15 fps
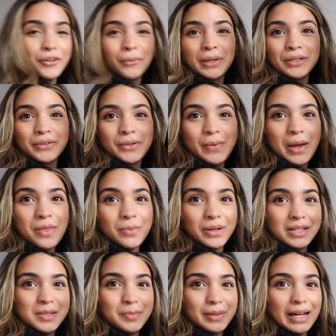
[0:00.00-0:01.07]
you're wondering why the
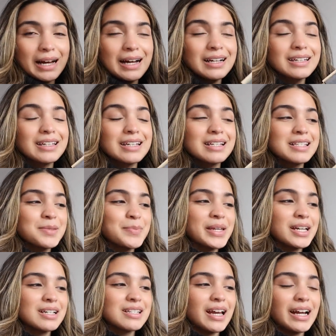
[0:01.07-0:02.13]
book is black, is
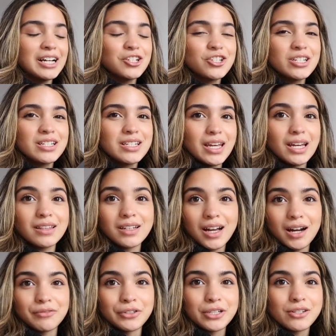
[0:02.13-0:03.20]
because I actually take the
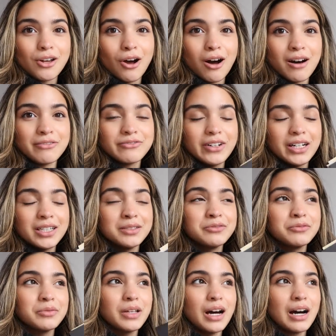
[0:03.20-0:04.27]
covers off of
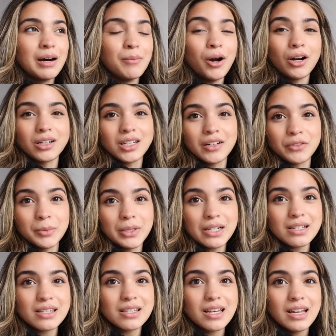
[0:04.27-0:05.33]
hardcover
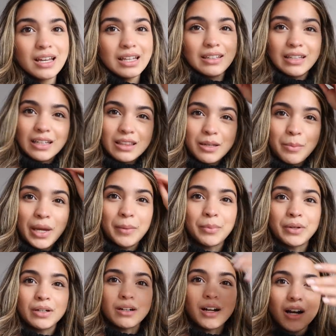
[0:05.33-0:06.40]
books, like the
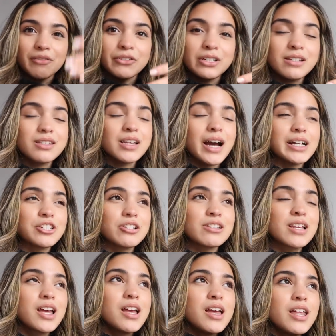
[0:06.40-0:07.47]
paper covers.
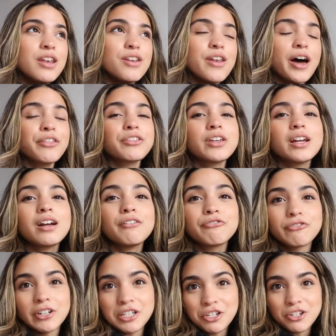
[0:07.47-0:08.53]
Nothing
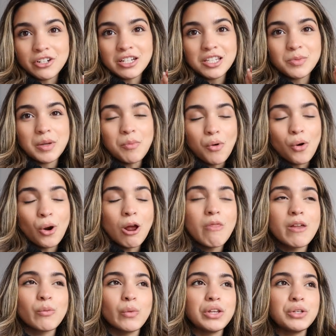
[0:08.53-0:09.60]
frustrates me more
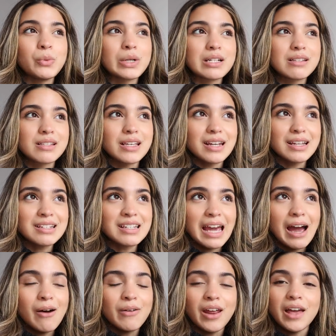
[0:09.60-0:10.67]
than when you are sitting
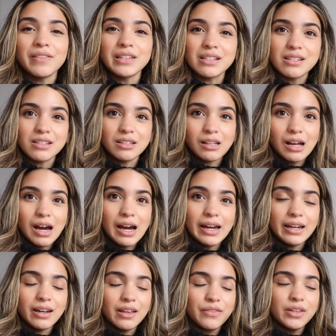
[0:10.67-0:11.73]
down and
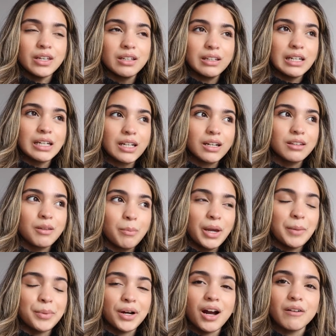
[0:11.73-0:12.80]
the
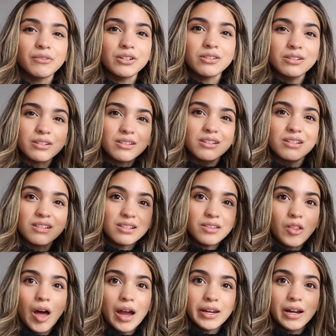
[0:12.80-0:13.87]
paper cover starts to
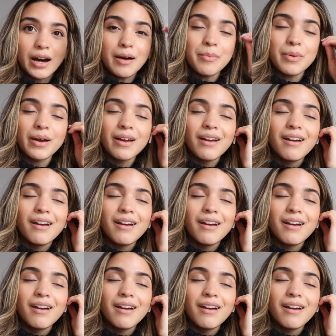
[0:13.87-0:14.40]
slide up.